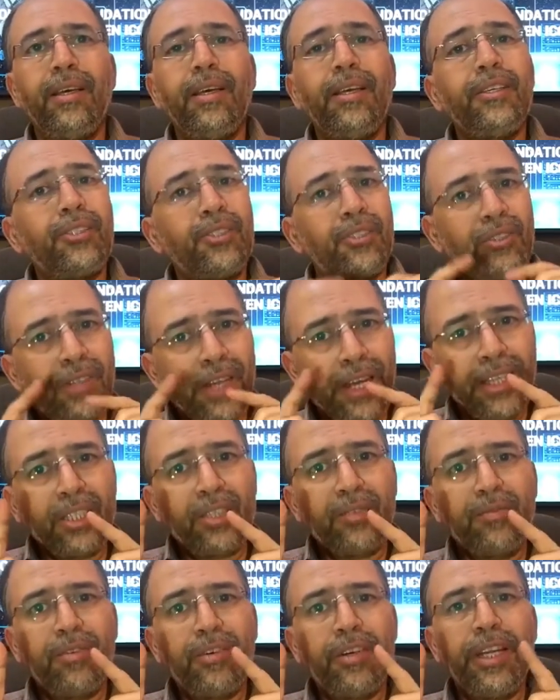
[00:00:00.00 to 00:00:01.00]
is
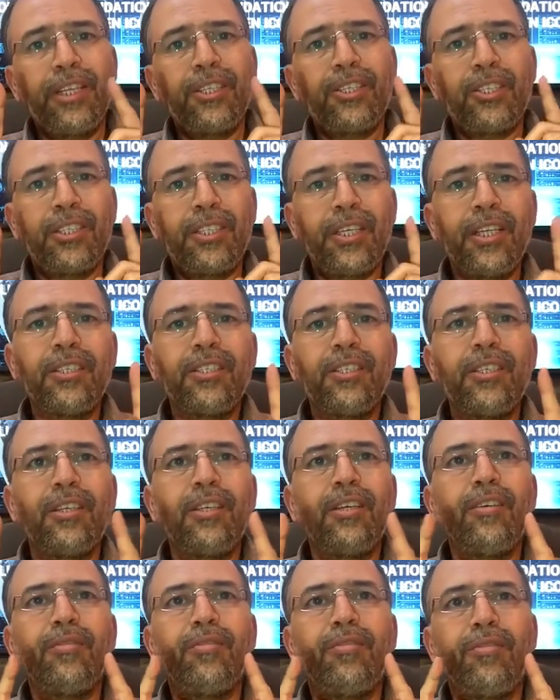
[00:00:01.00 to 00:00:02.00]
transferring
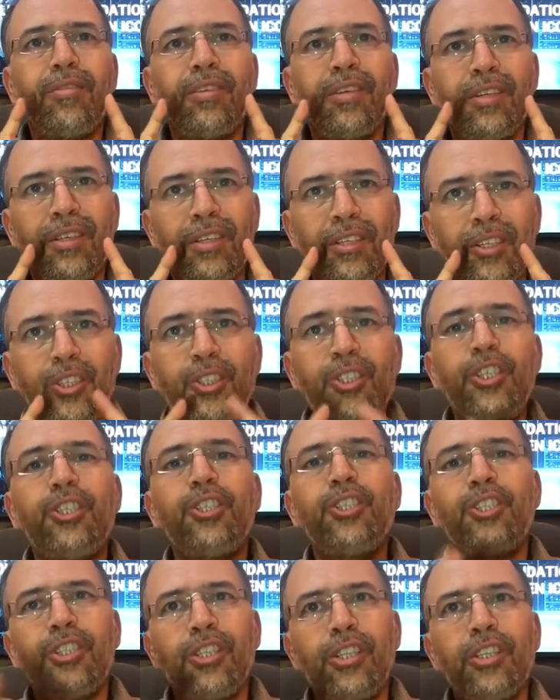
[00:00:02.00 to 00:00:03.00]
sensitive
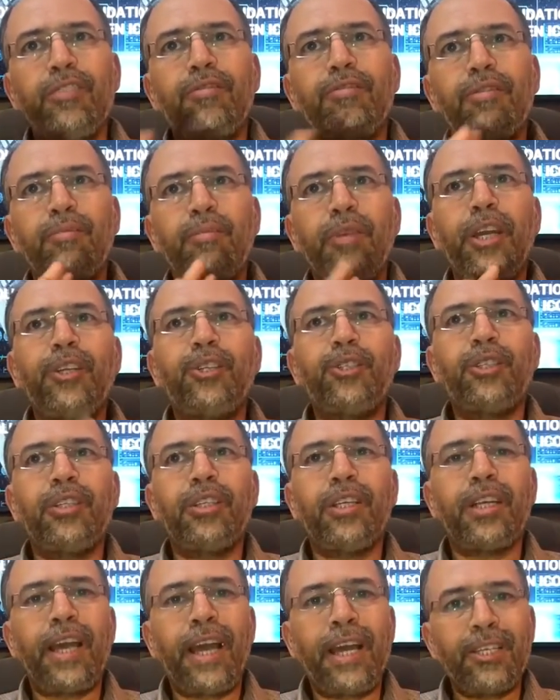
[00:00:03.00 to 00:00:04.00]
digital
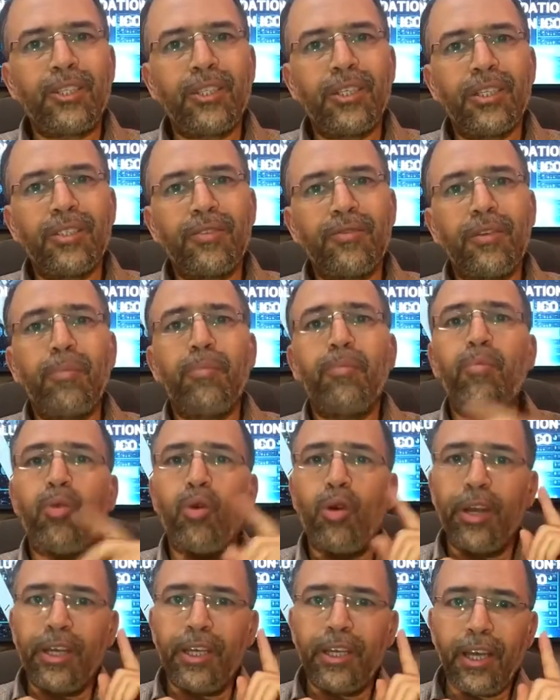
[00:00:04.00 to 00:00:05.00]
information and assets from
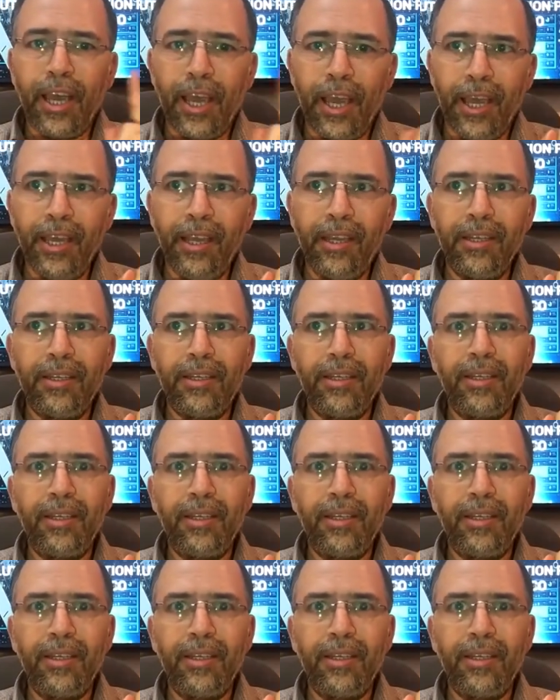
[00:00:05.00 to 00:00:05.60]
point A